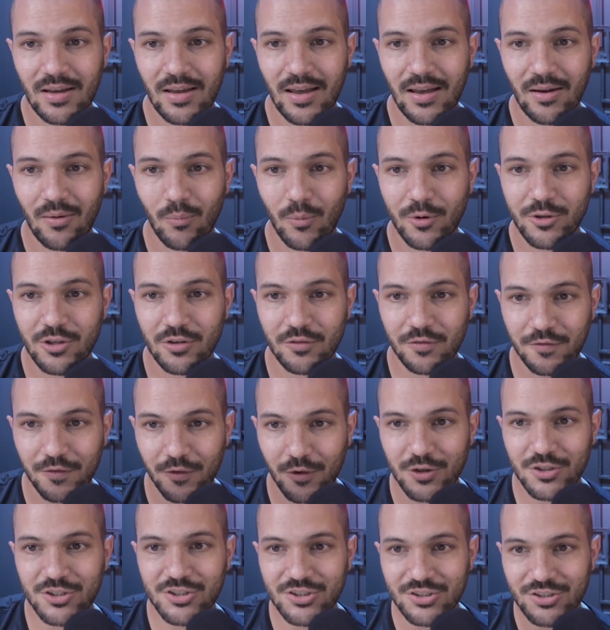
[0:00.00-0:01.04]
Right. When you
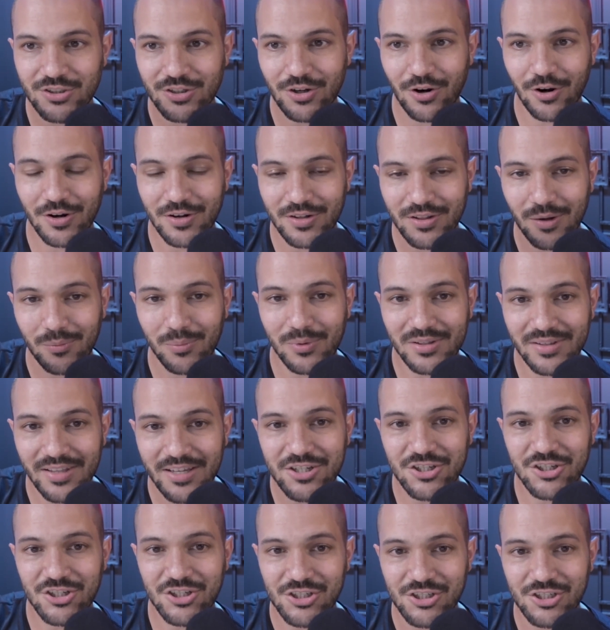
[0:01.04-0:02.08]
first start the
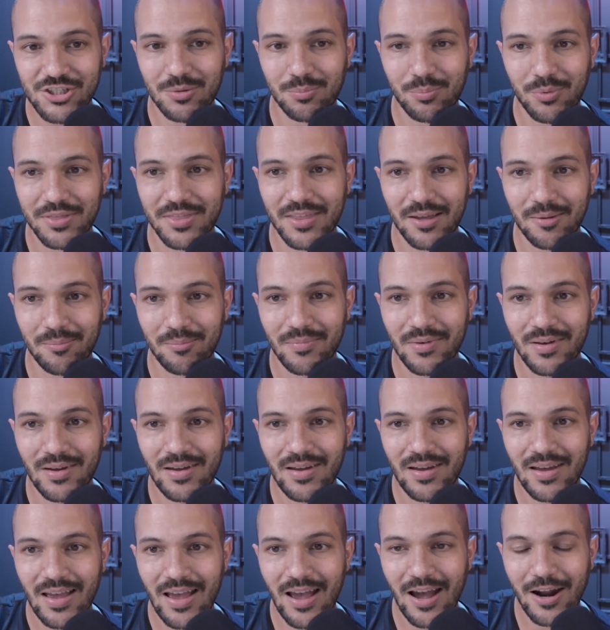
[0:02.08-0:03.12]
relationship with them,
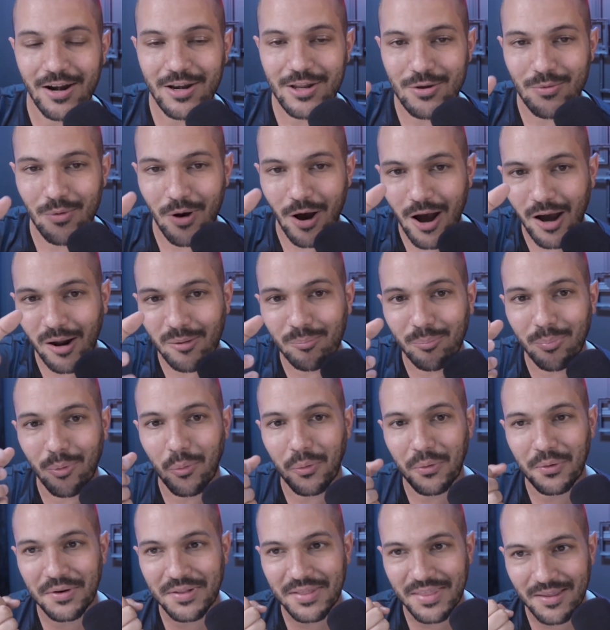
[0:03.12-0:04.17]
how do you
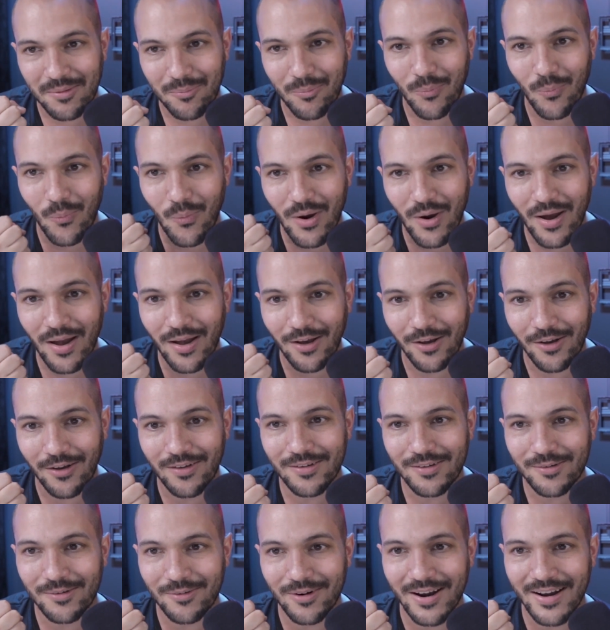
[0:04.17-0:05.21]
onboard them well,
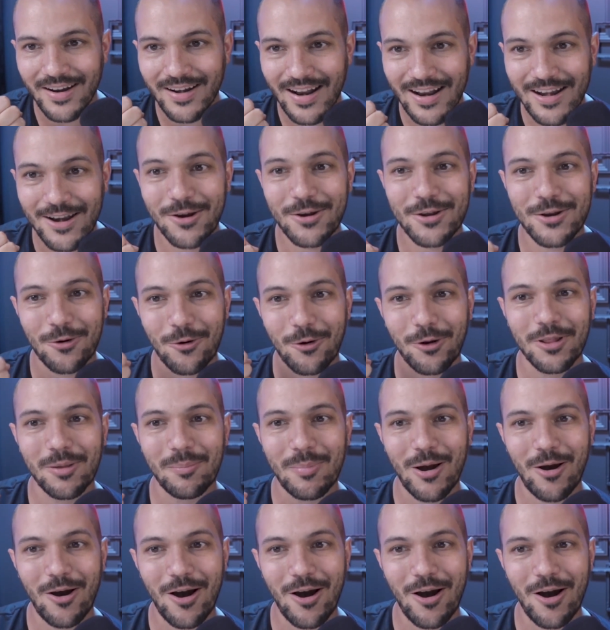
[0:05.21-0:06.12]
right? I know you're all about